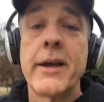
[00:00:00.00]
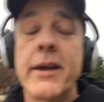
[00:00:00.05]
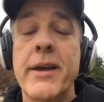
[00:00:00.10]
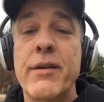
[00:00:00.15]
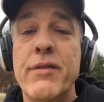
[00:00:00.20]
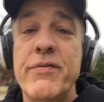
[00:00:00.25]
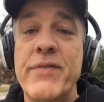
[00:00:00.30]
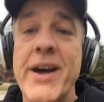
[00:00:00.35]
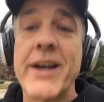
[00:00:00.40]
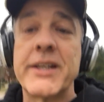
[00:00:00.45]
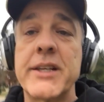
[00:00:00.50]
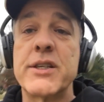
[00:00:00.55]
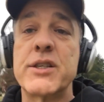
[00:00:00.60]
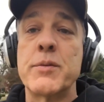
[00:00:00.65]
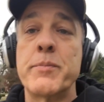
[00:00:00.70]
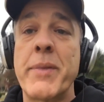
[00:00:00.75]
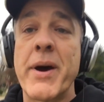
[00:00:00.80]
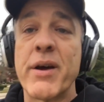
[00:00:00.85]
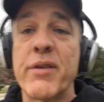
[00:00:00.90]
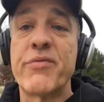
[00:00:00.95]
In fact, it's
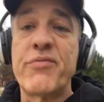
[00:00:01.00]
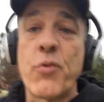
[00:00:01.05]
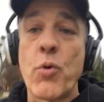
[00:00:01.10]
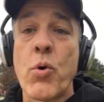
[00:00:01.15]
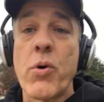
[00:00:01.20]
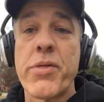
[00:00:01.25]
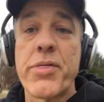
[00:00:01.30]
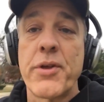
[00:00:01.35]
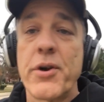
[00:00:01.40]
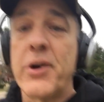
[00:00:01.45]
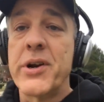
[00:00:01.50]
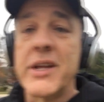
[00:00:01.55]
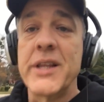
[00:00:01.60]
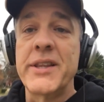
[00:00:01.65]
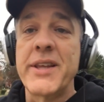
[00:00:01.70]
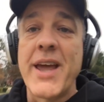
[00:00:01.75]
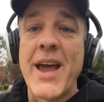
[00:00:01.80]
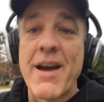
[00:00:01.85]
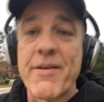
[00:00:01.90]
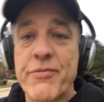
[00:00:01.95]
about 4:30 in
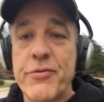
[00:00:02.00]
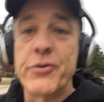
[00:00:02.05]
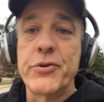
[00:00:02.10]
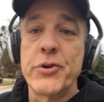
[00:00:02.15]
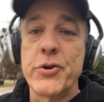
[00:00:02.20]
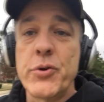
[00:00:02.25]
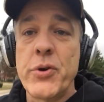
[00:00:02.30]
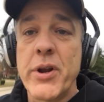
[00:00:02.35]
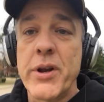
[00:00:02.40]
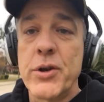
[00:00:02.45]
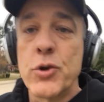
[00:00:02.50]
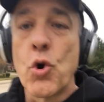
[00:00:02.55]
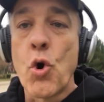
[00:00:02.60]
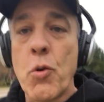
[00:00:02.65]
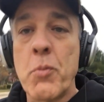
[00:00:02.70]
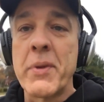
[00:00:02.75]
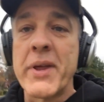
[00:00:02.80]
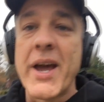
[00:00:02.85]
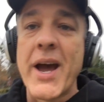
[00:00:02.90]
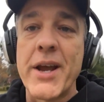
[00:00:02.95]
the afternoon, and
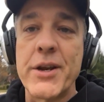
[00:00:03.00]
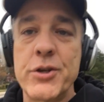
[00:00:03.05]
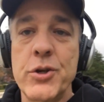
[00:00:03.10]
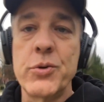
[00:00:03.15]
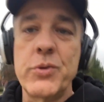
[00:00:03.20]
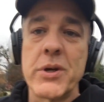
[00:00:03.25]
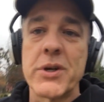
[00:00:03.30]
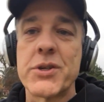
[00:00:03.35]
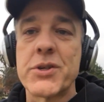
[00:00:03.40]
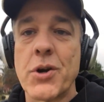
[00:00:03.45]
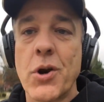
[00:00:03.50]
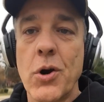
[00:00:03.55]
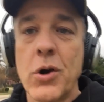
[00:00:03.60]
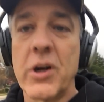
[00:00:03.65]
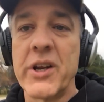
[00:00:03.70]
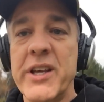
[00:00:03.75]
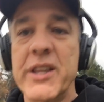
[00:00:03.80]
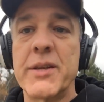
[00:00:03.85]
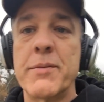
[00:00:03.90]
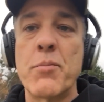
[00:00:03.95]
normally I do this
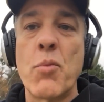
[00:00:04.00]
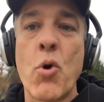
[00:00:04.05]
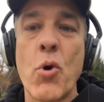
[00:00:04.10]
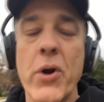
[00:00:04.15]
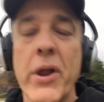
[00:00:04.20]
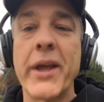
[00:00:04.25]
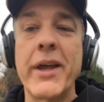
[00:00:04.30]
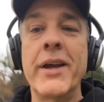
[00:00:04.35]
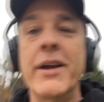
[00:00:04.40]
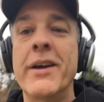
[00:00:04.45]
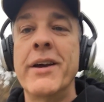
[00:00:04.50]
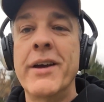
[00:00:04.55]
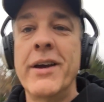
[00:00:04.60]
early in the morning.